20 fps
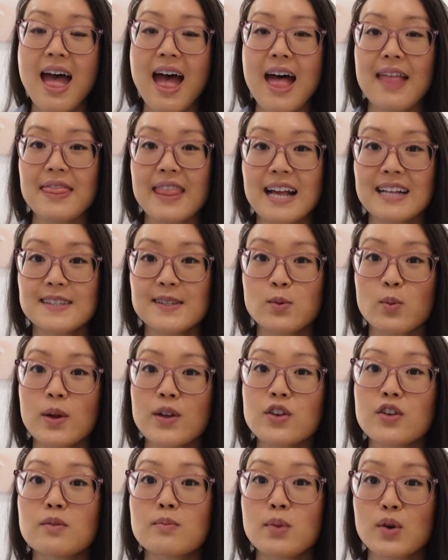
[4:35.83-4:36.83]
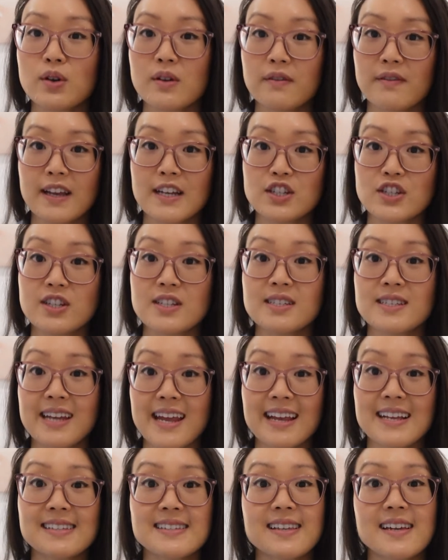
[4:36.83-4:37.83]
and that's when your motivation
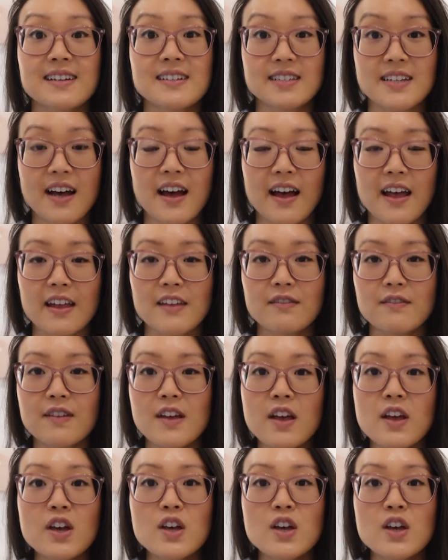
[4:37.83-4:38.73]
takes a dive.